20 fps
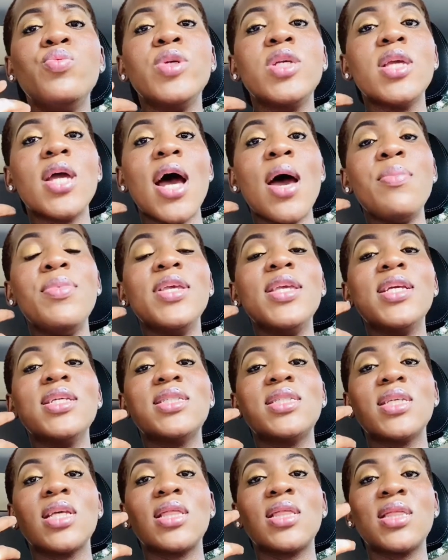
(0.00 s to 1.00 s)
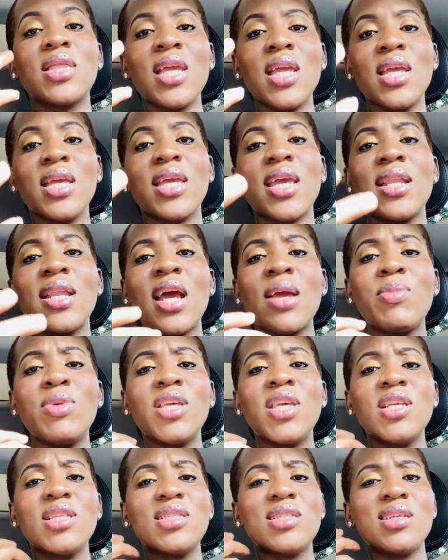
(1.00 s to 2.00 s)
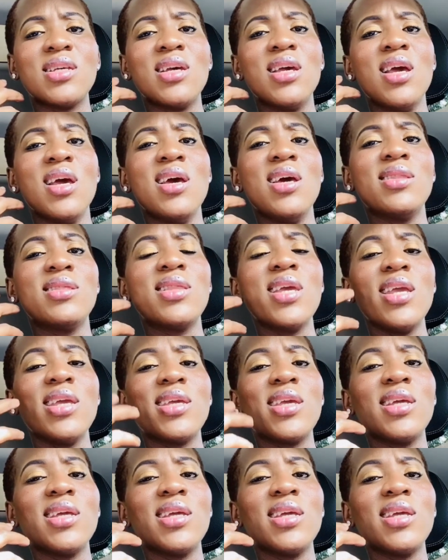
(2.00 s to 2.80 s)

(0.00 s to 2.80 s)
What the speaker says: I begin to think